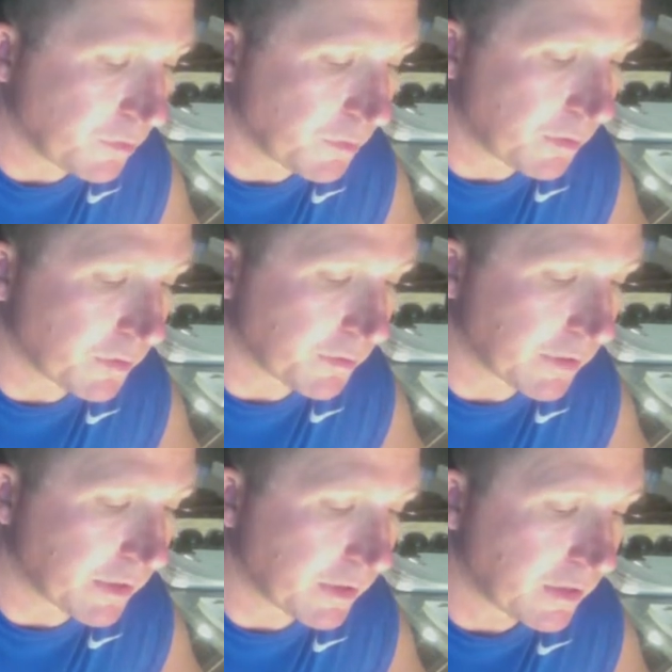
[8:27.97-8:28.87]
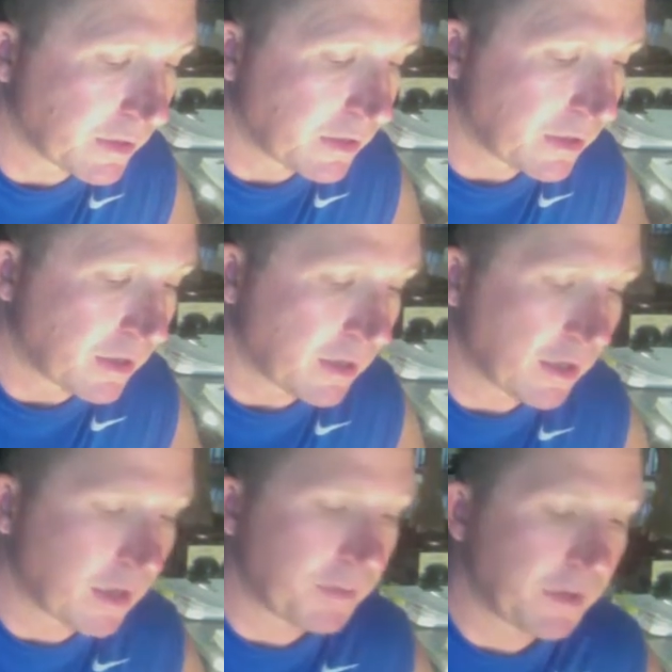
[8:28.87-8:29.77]
be able to read it.
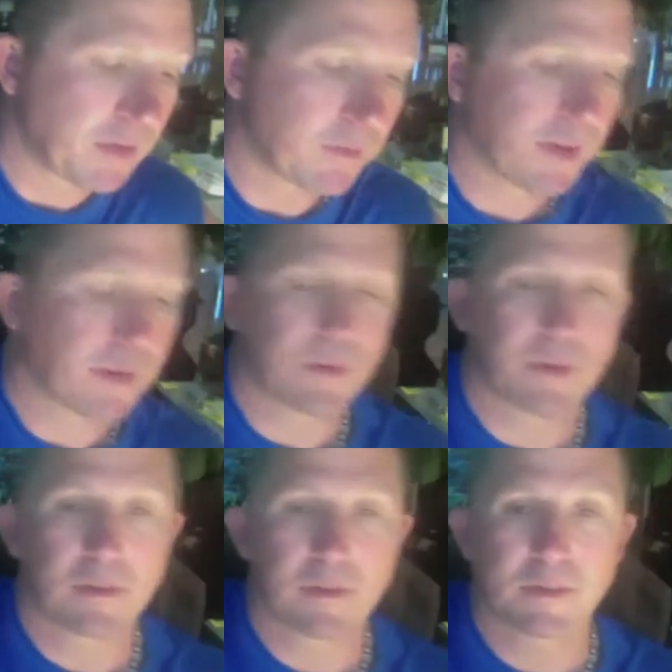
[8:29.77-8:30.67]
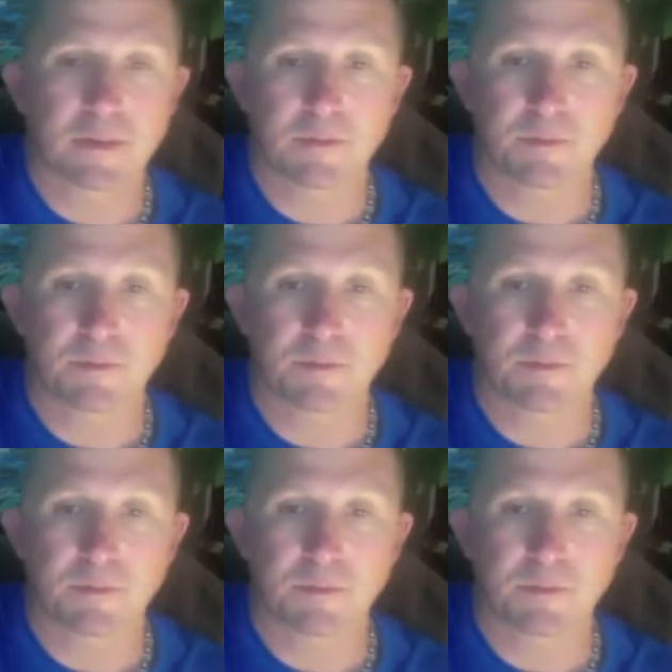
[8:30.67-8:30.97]
Anyway, well, this is